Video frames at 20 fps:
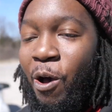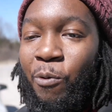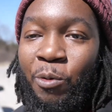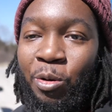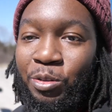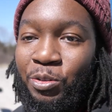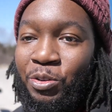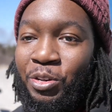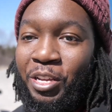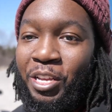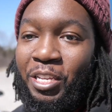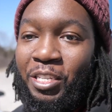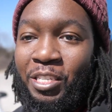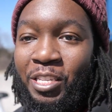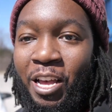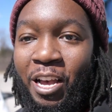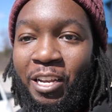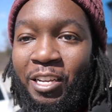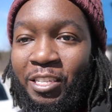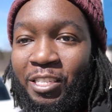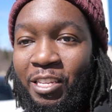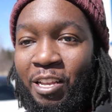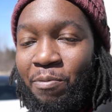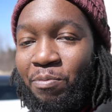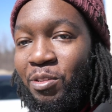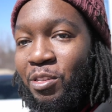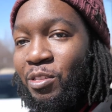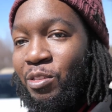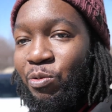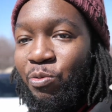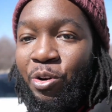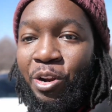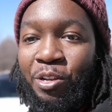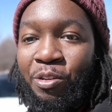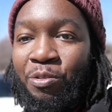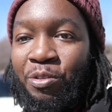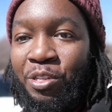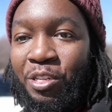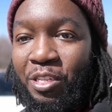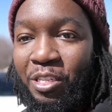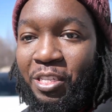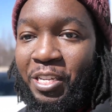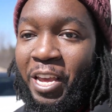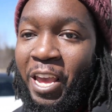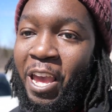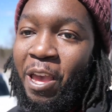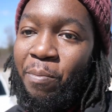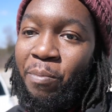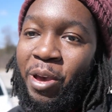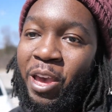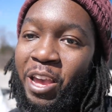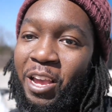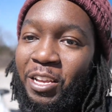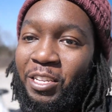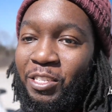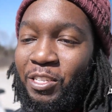want you to get stuck in something to where you just can't pay it.